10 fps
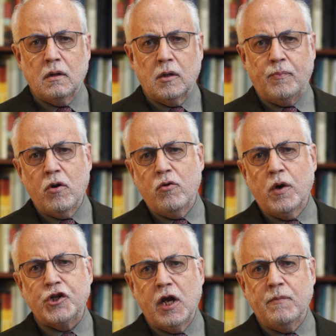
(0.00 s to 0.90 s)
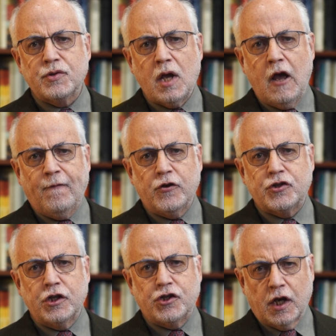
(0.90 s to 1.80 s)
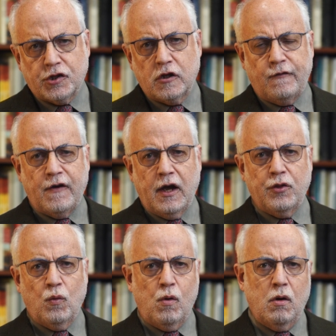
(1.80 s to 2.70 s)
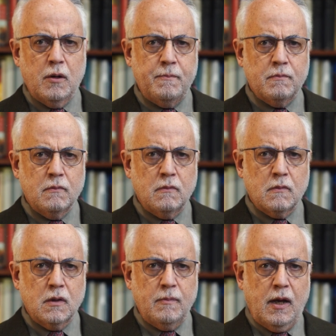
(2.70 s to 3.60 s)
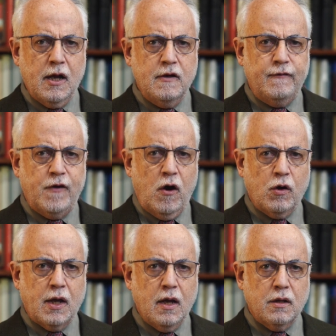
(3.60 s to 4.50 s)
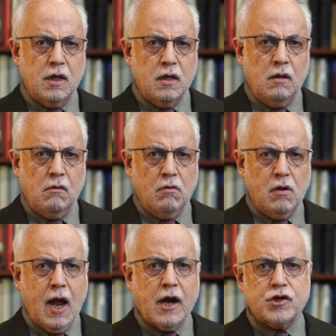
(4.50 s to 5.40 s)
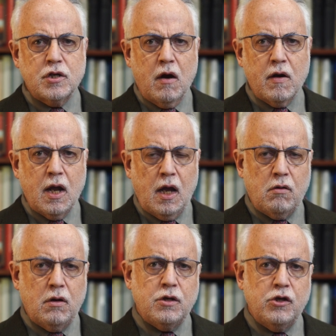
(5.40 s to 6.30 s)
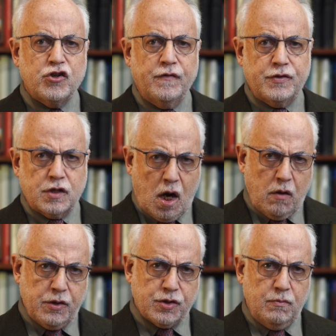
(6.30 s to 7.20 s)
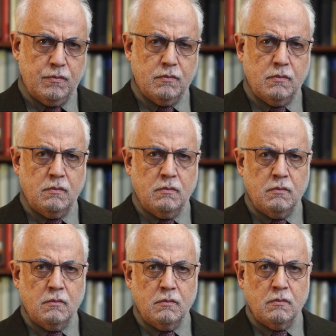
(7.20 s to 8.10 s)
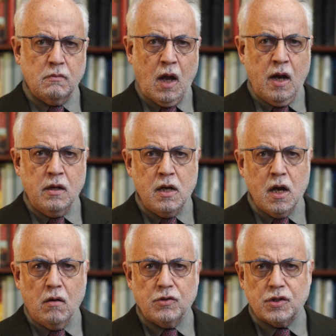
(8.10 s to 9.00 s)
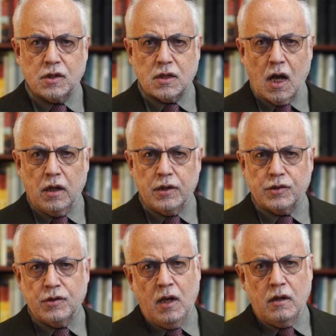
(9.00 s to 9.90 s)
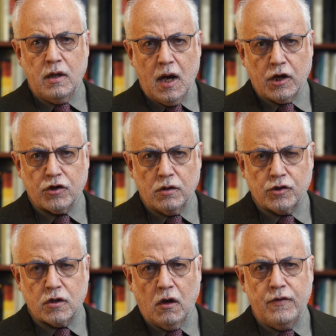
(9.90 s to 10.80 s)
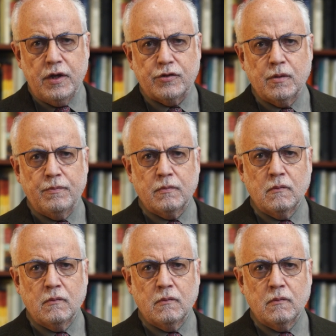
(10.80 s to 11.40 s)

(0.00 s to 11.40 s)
The Putin regime's efforts to justify the war by invoking the reactionary heritage of Tsarism and neo Stalinist national chauvinism